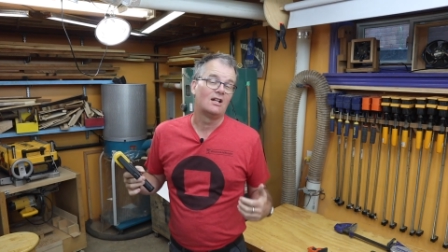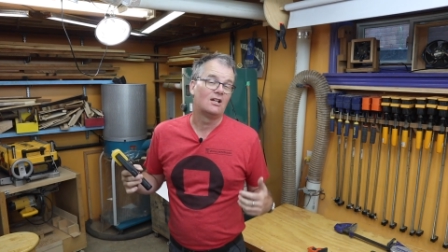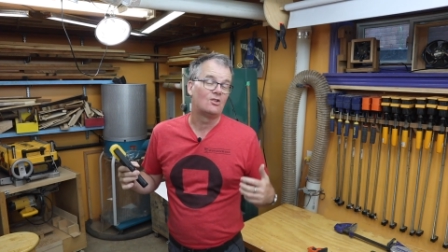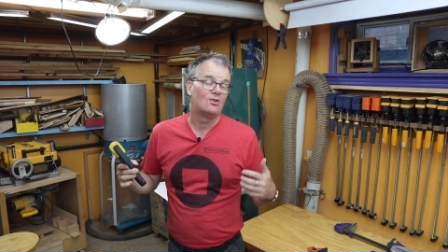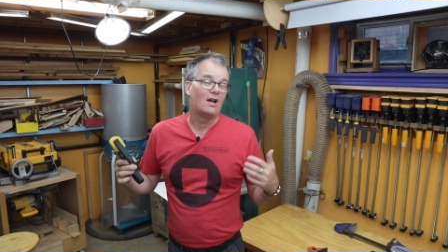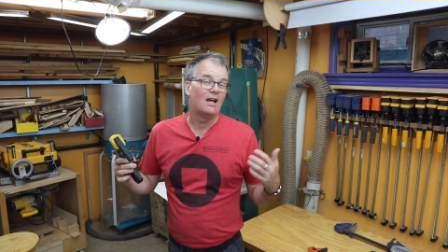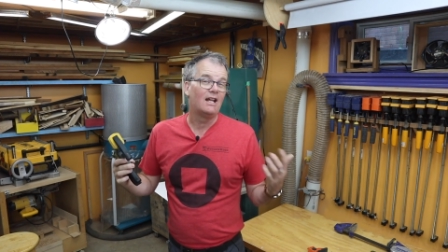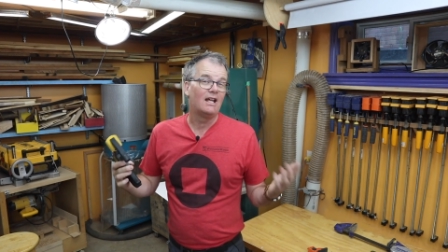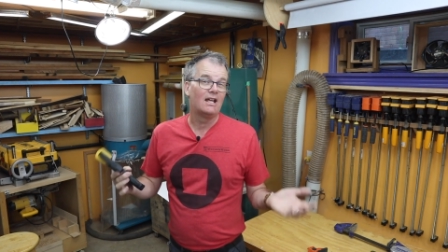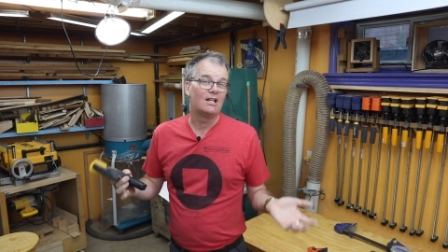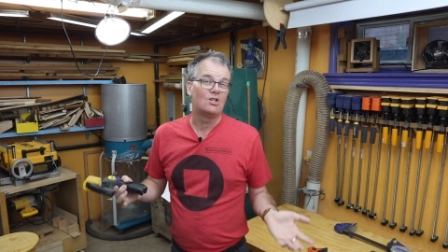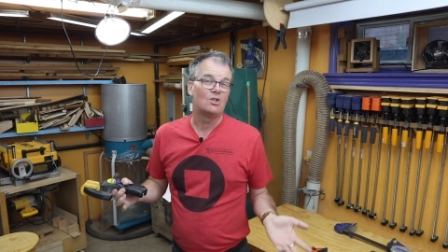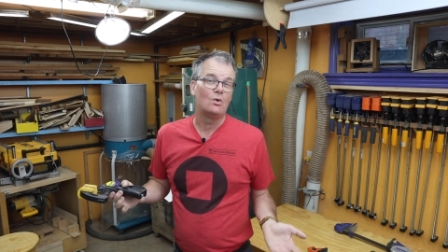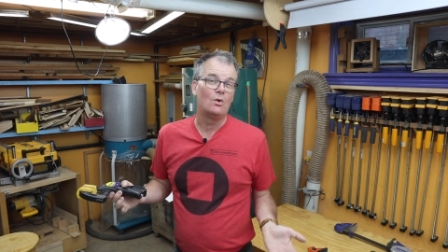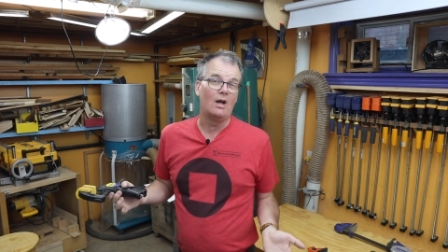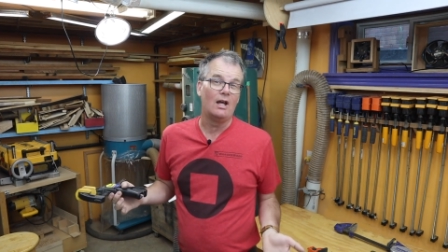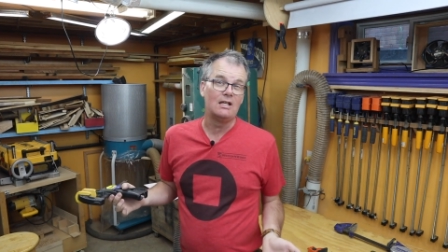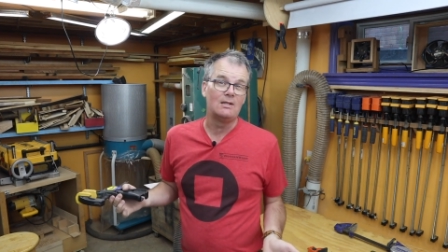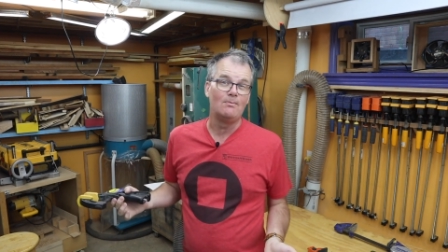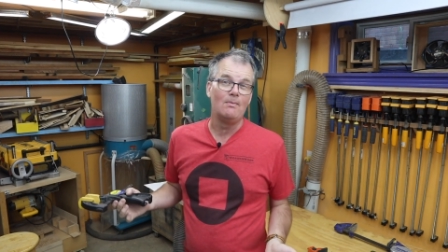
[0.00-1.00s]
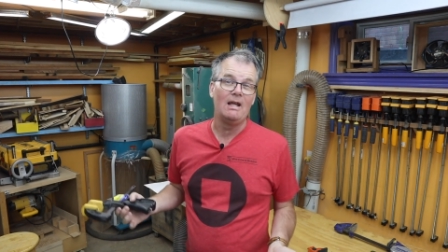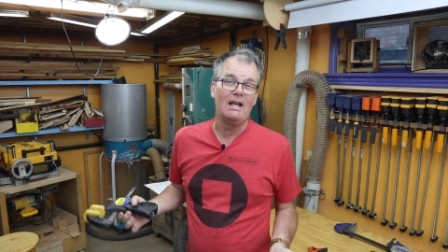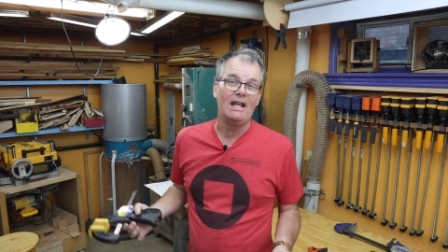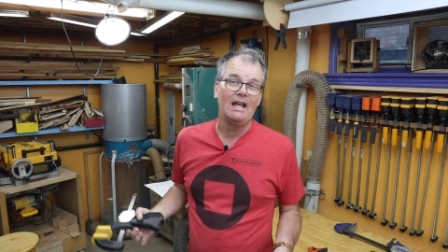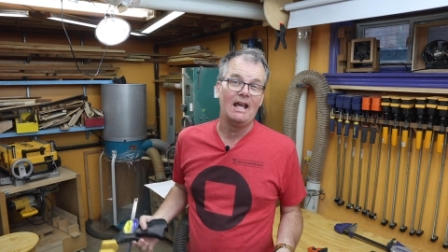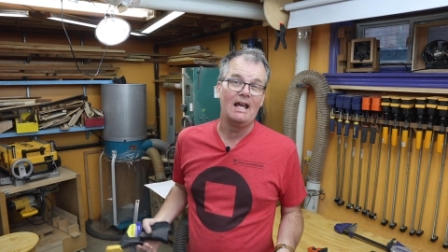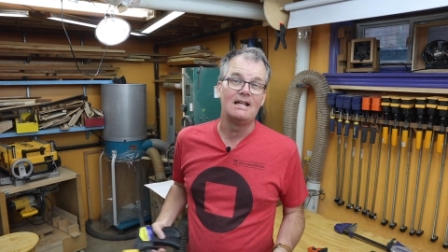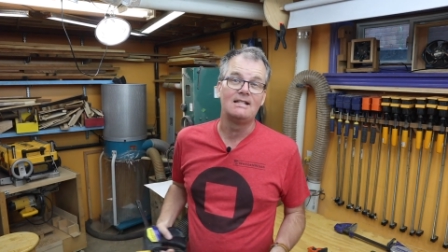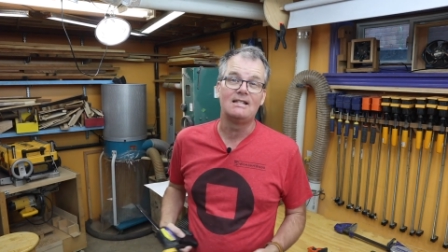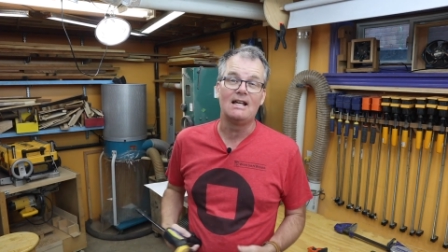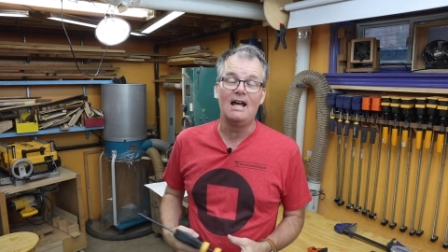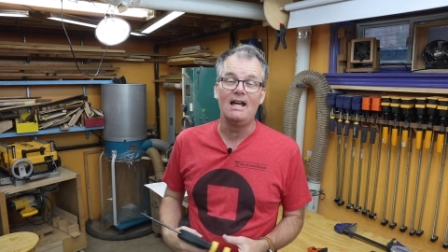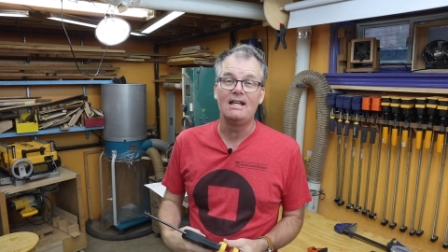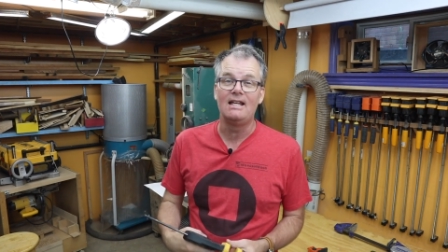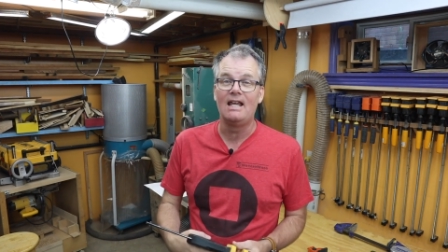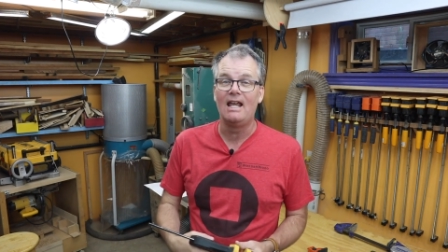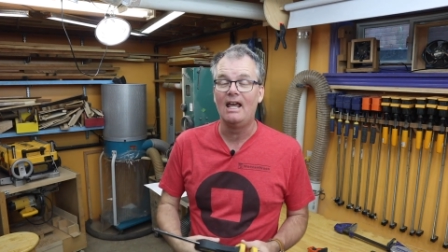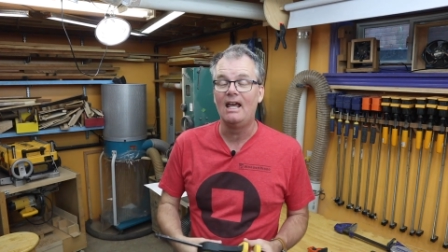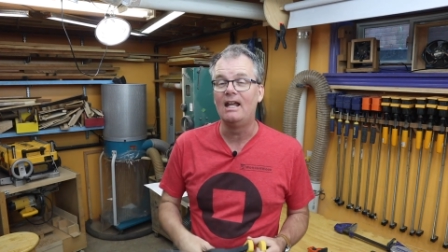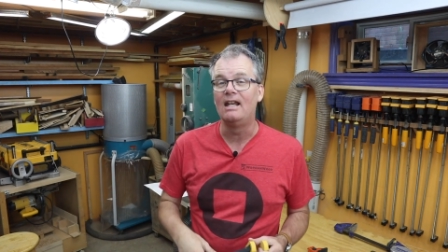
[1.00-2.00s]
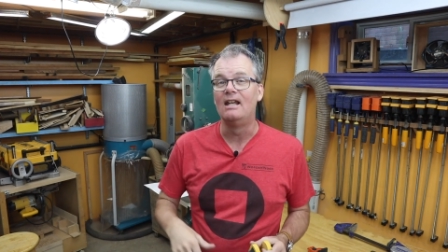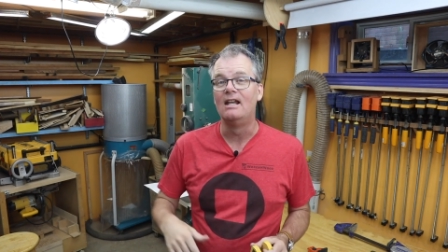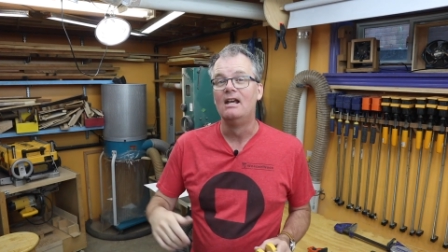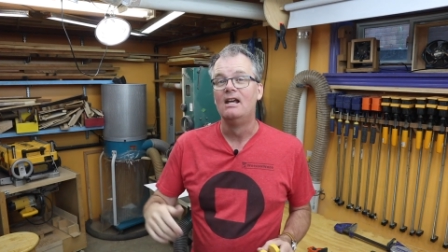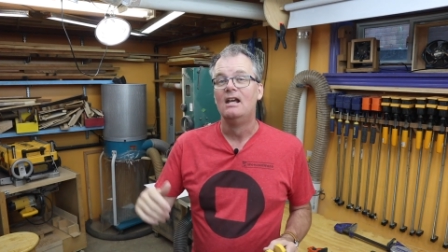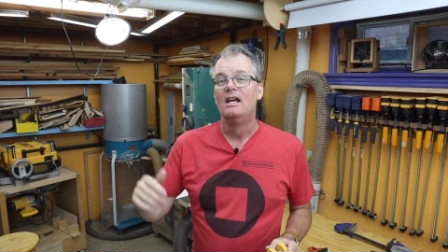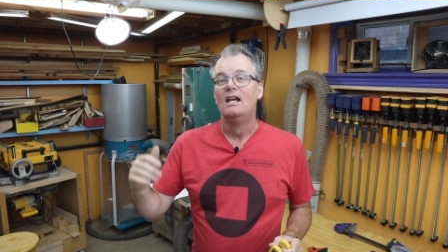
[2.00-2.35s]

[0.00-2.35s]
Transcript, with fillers: I try to get to as many as I can.